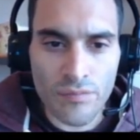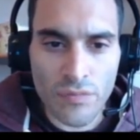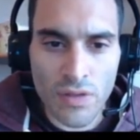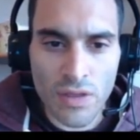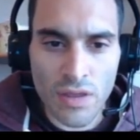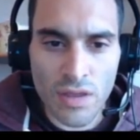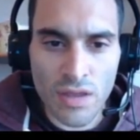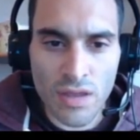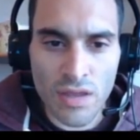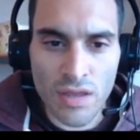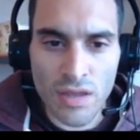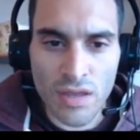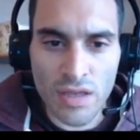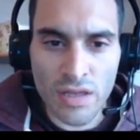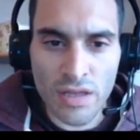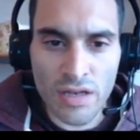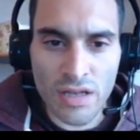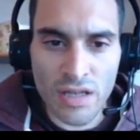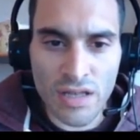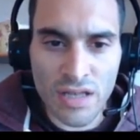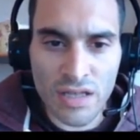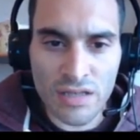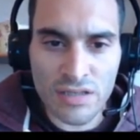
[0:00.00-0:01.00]
Uh,
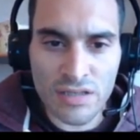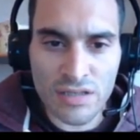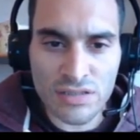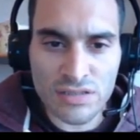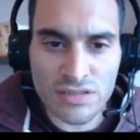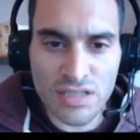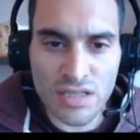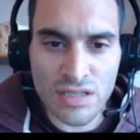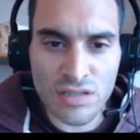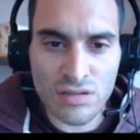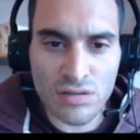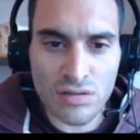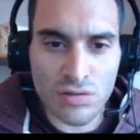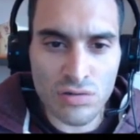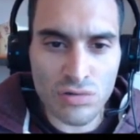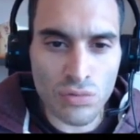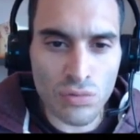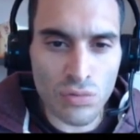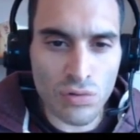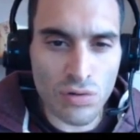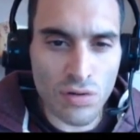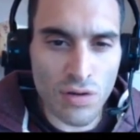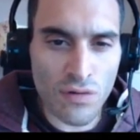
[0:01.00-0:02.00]
in a letter sent
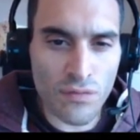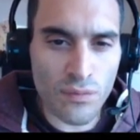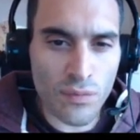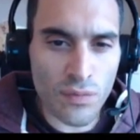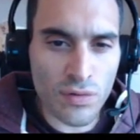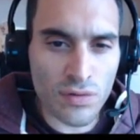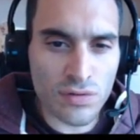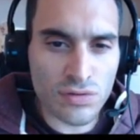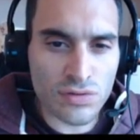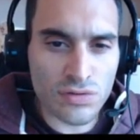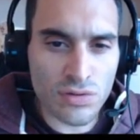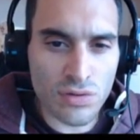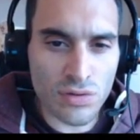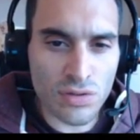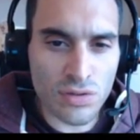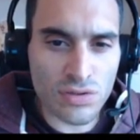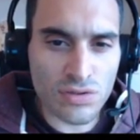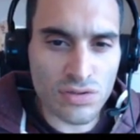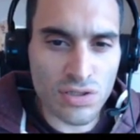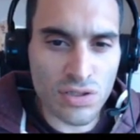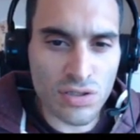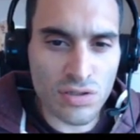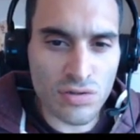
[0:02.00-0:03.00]
to loved ones
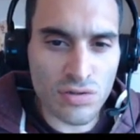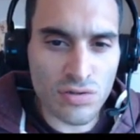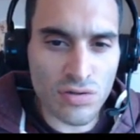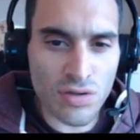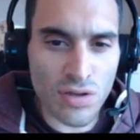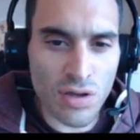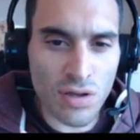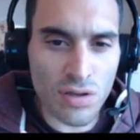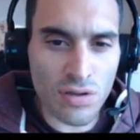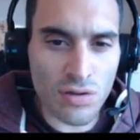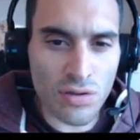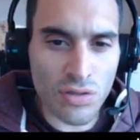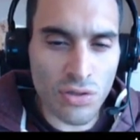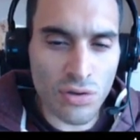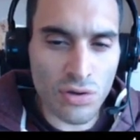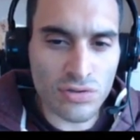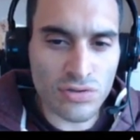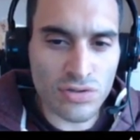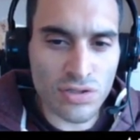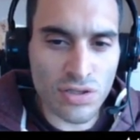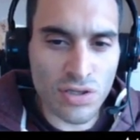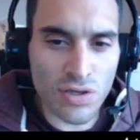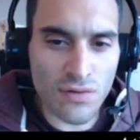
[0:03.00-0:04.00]
Thursdays, uh,
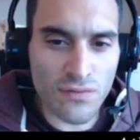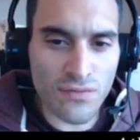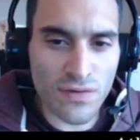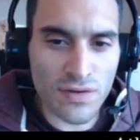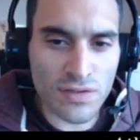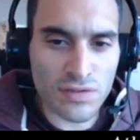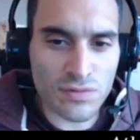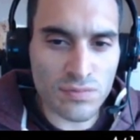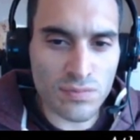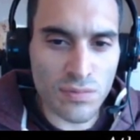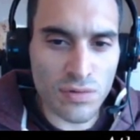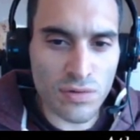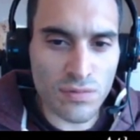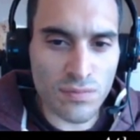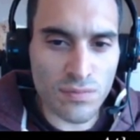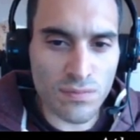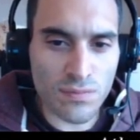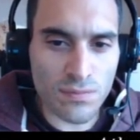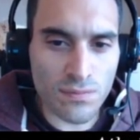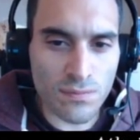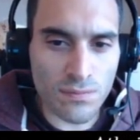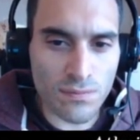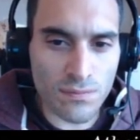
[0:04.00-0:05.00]
Thursday on Facebook
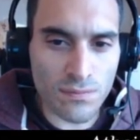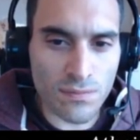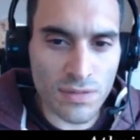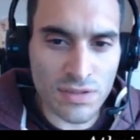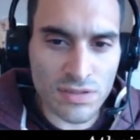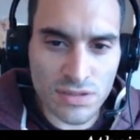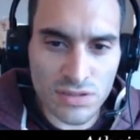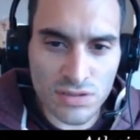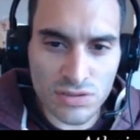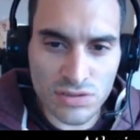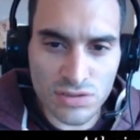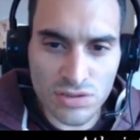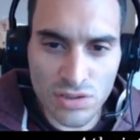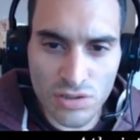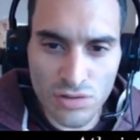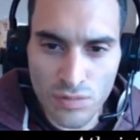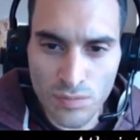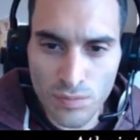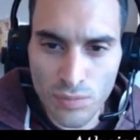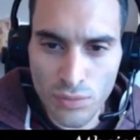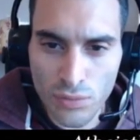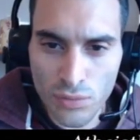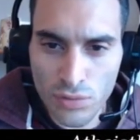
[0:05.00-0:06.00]
Messenger
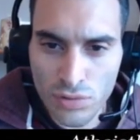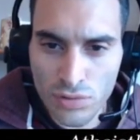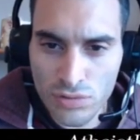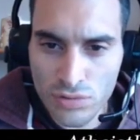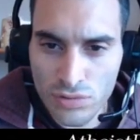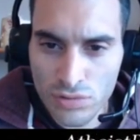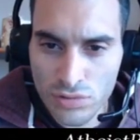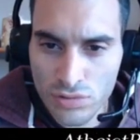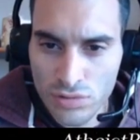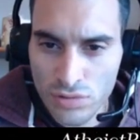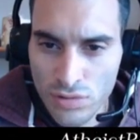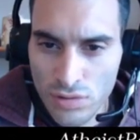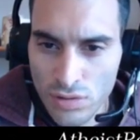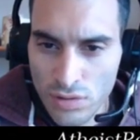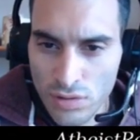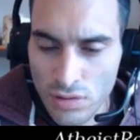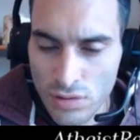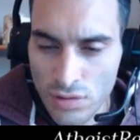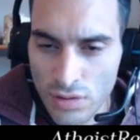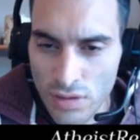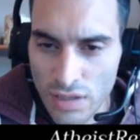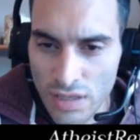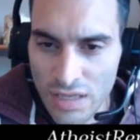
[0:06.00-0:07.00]
reports
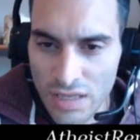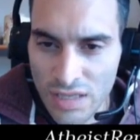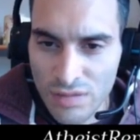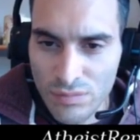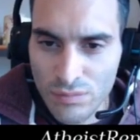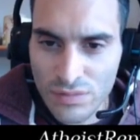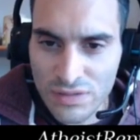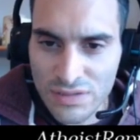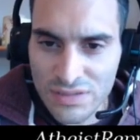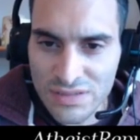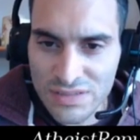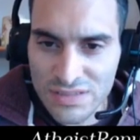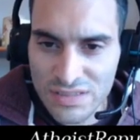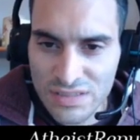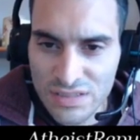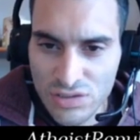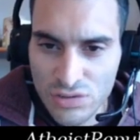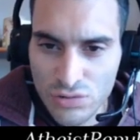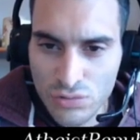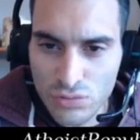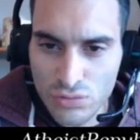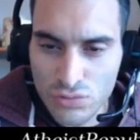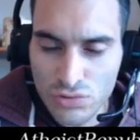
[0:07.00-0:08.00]
NBC
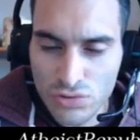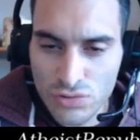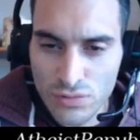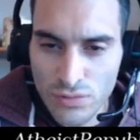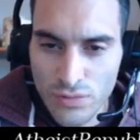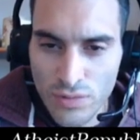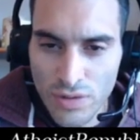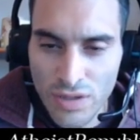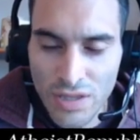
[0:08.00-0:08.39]
News.